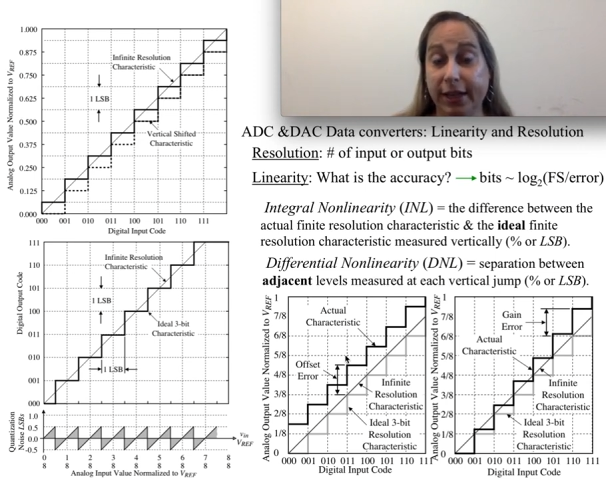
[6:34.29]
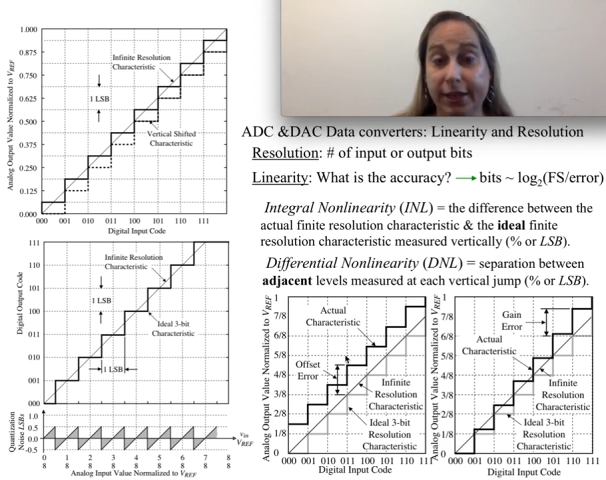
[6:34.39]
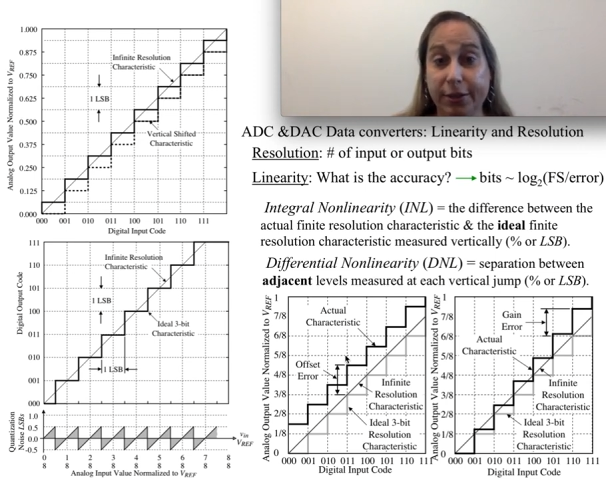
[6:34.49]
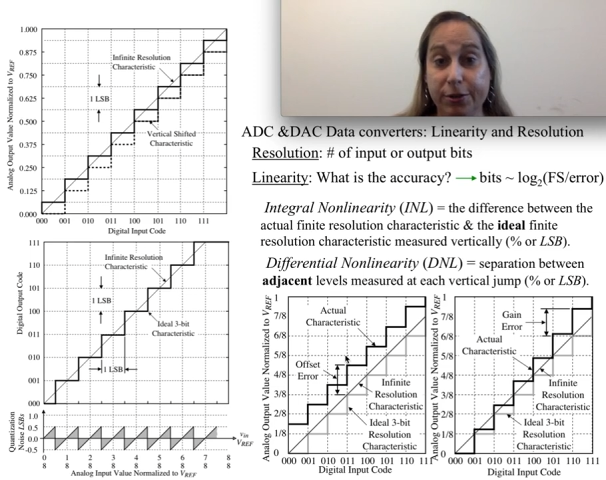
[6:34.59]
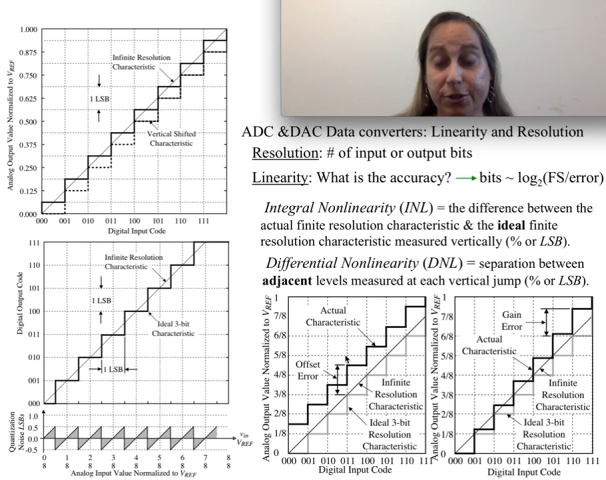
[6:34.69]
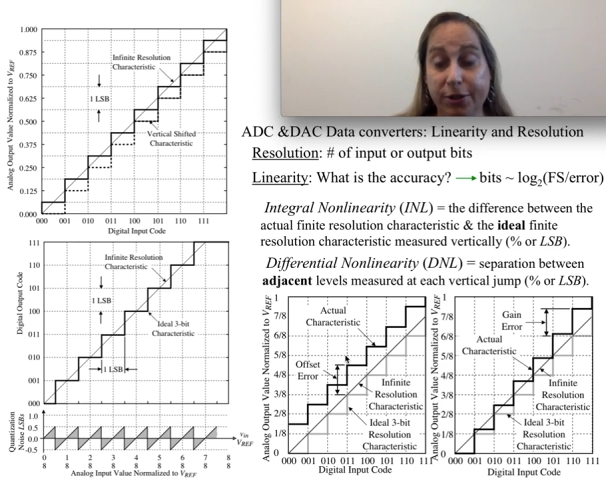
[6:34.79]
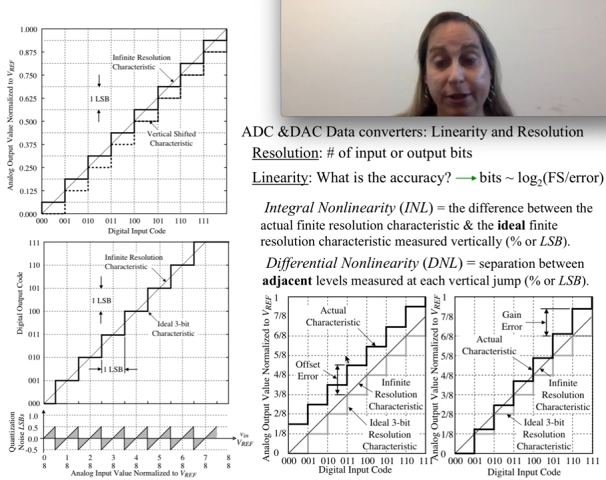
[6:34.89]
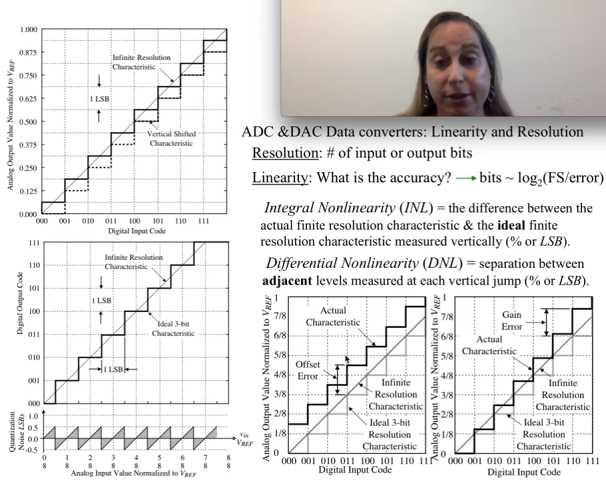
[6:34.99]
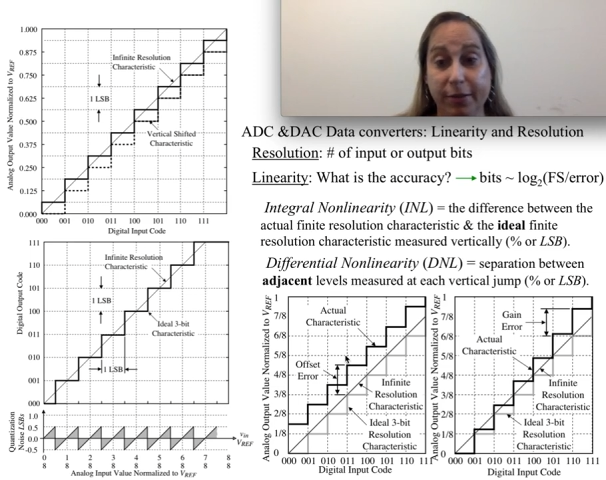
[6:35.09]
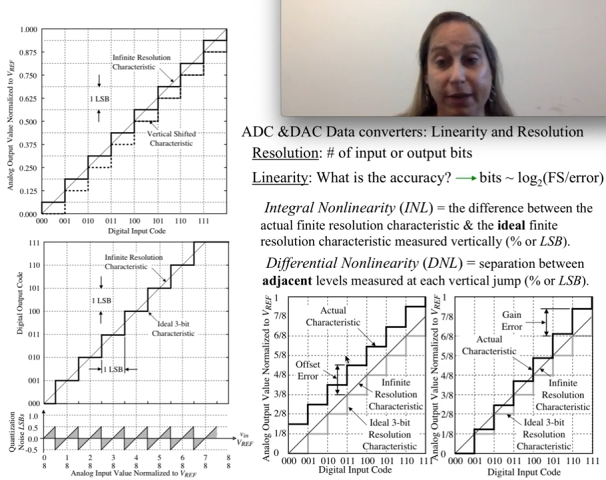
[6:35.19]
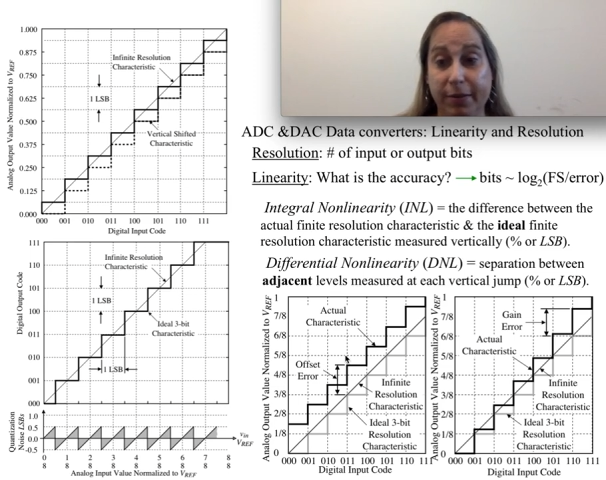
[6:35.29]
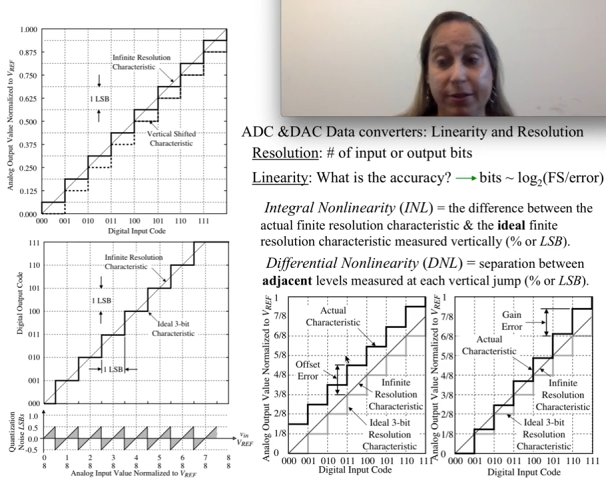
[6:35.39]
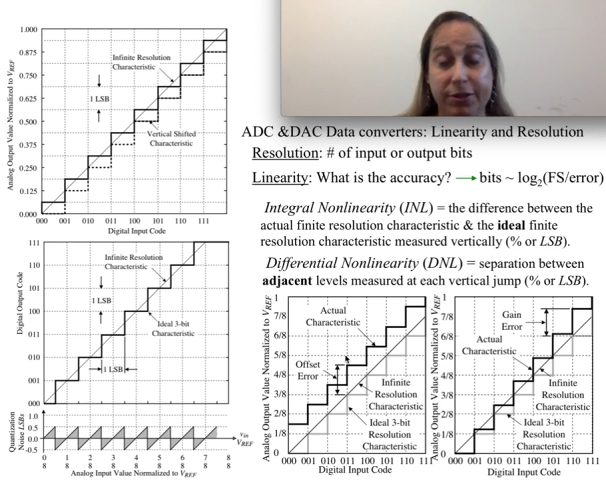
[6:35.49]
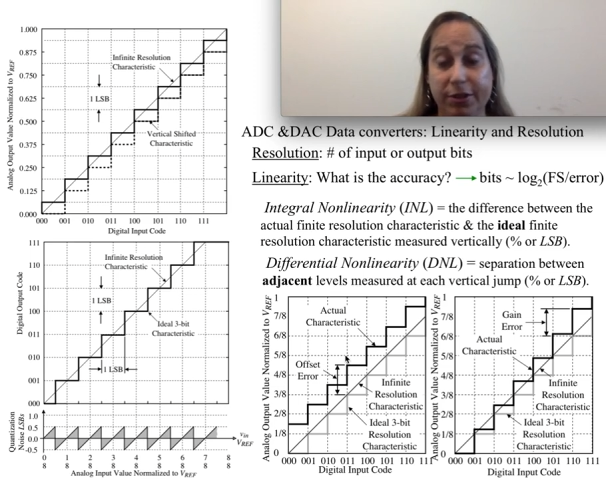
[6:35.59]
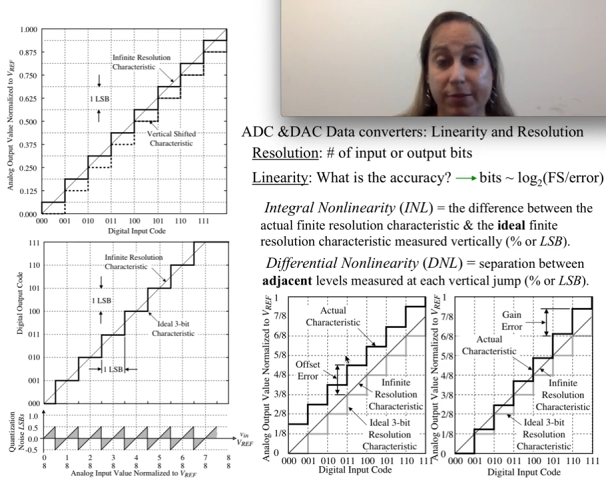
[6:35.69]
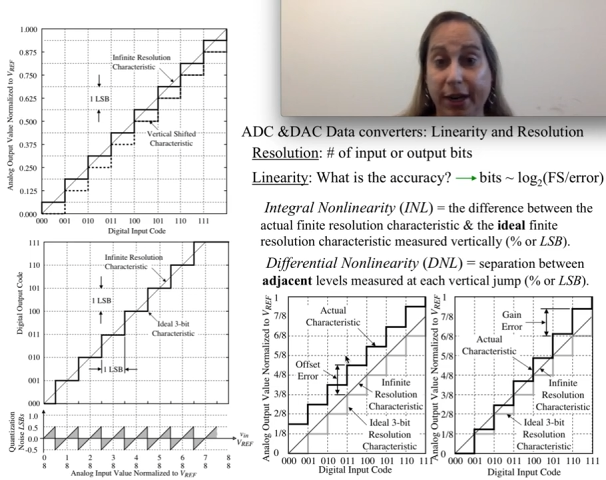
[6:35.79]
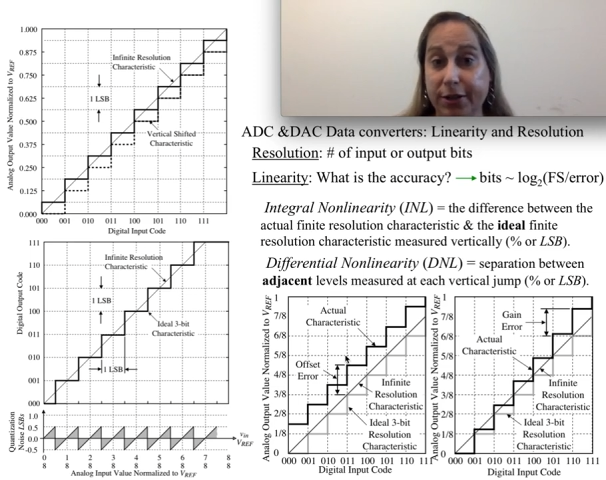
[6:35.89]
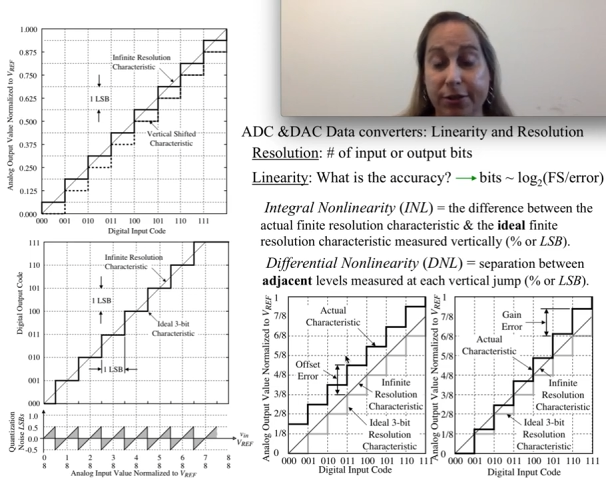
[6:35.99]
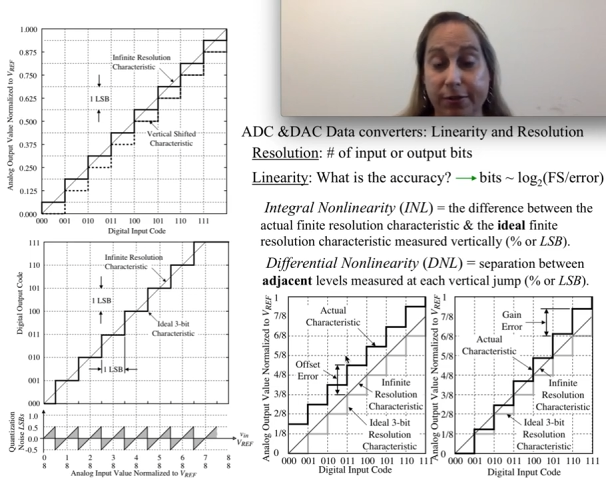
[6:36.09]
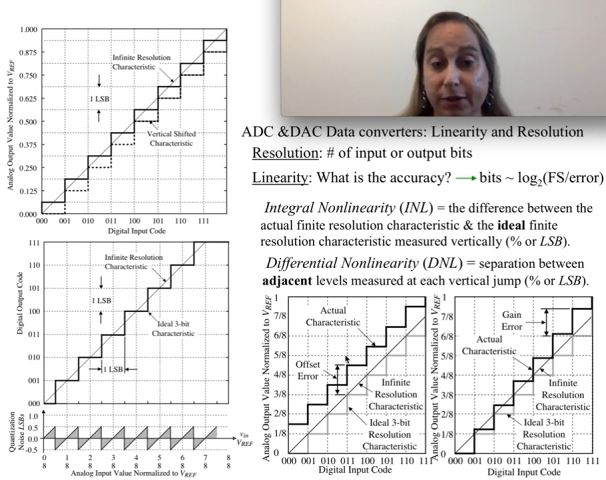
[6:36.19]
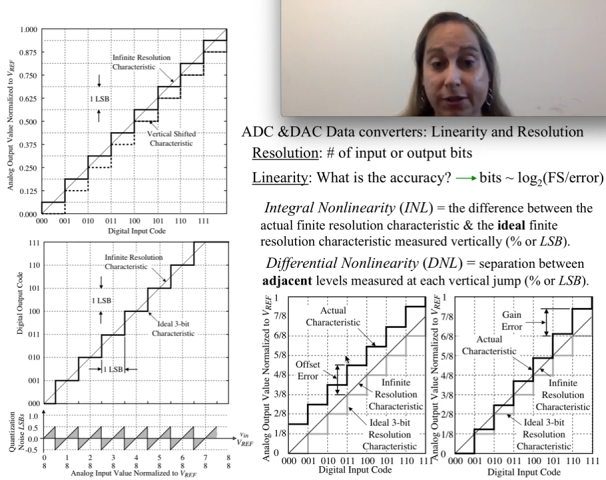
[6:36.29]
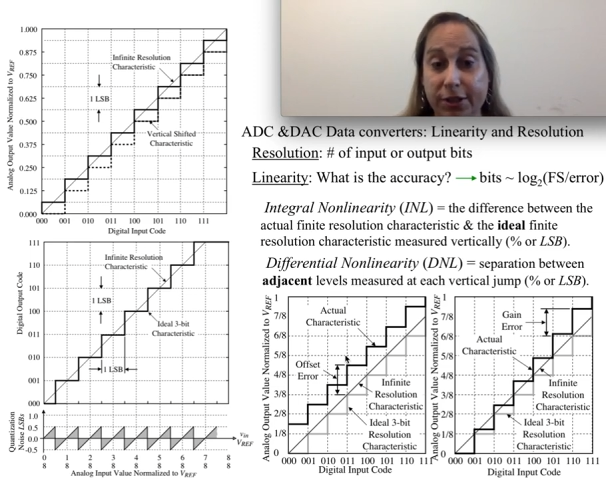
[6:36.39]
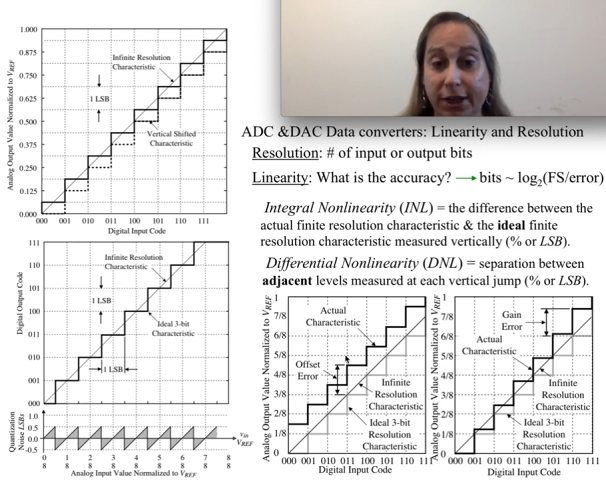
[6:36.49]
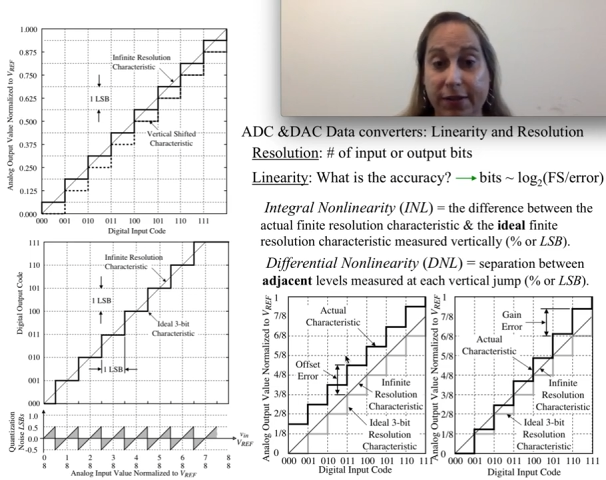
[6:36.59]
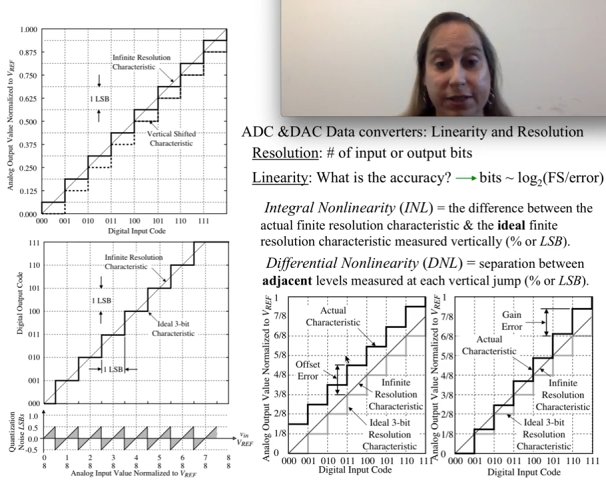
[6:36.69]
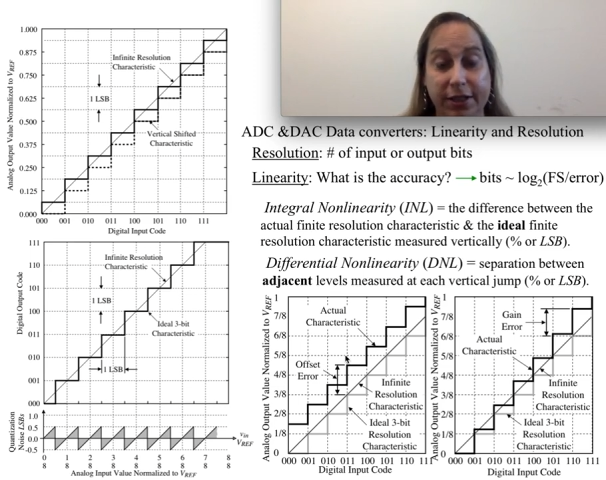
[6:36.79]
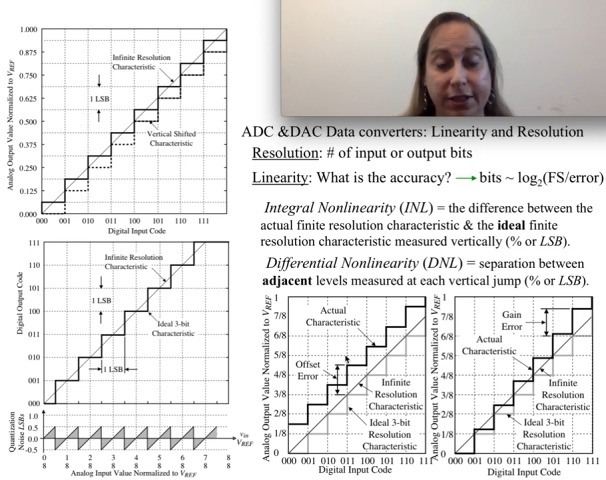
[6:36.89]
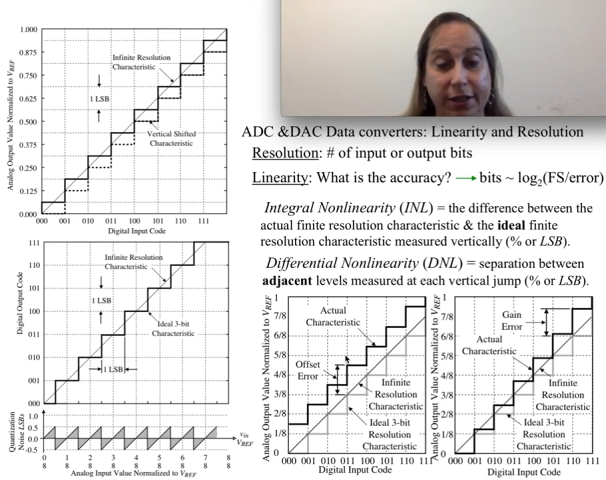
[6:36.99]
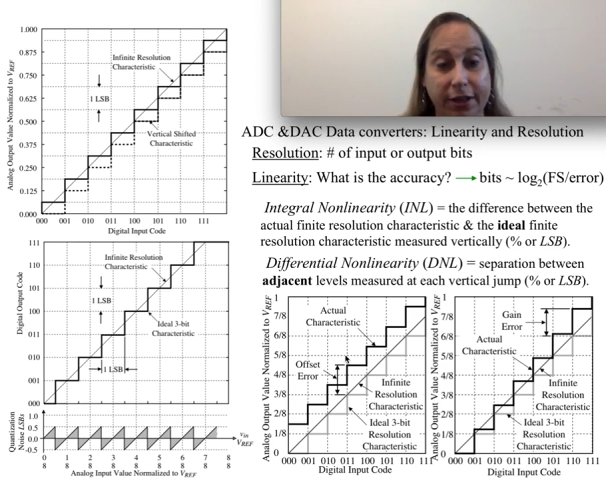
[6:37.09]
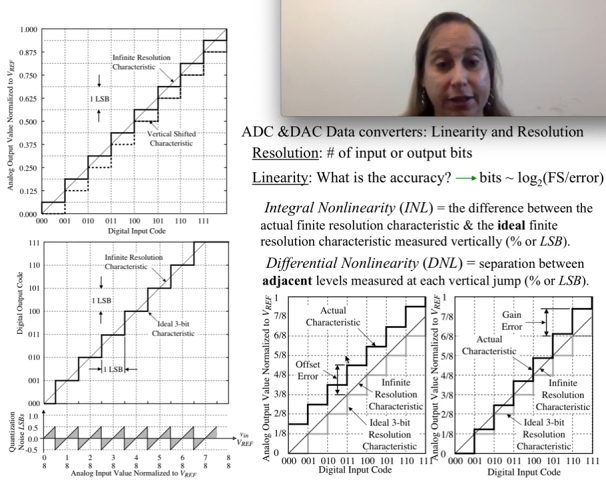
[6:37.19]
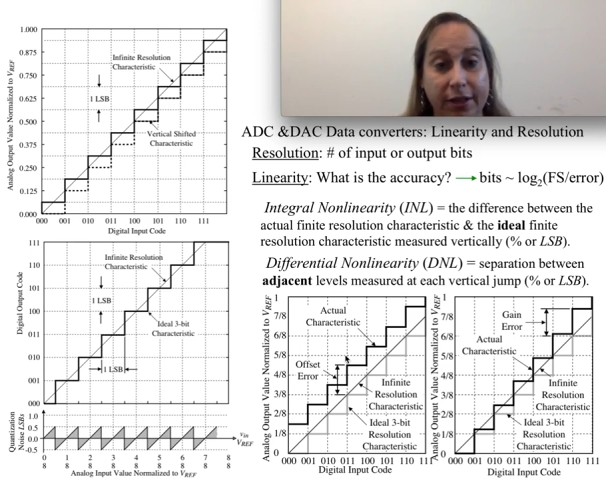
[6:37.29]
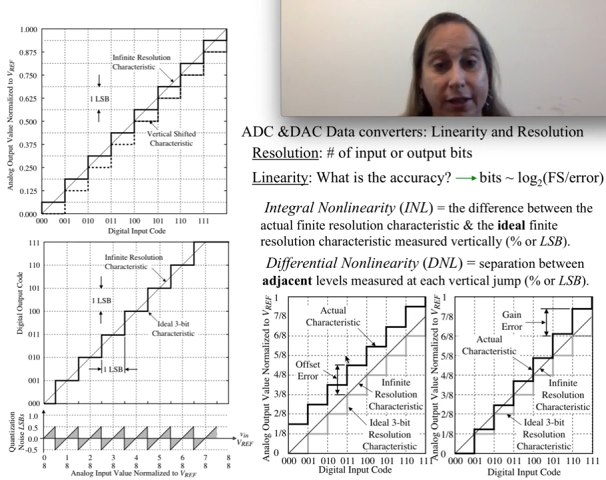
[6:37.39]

Like in your circuit, there might have been some extra voltage offset in there.